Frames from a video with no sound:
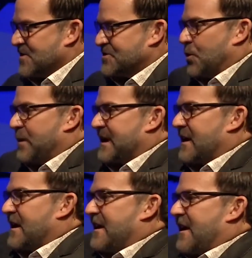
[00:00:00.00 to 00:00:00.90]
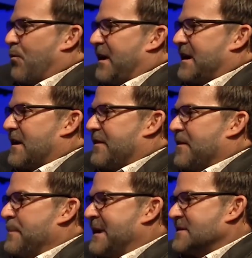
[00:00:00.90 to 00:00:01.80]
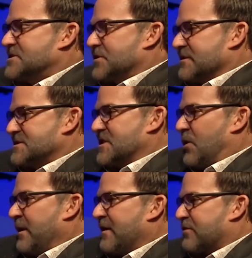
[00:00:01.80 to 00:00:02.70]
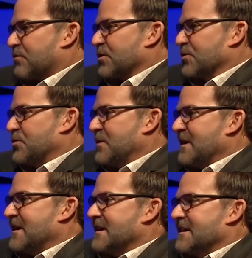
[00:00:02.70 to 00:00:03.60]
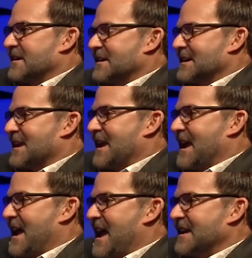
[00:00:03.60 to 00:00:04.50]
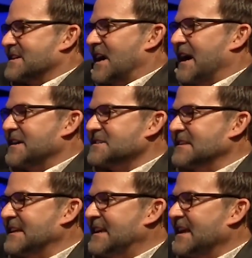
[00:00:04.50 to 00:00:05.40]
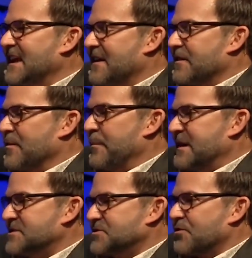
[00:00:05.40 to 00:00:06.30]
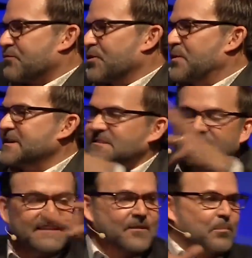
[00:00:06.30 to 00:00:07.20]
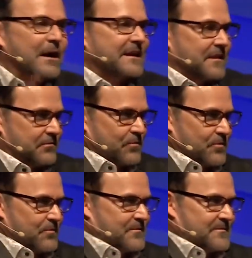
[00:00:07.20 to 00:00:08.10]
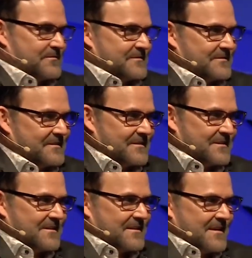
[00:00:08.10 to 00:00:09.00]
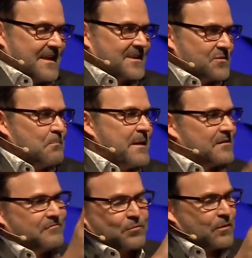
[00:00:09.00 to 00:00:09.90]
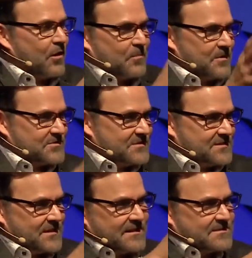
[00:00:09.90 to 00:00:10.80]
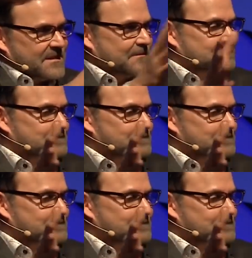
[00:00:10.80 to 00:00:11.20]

So, what, what the minister is going through and God is leading the minister through, He's leading the body through as a metaphor almost, as a, as a,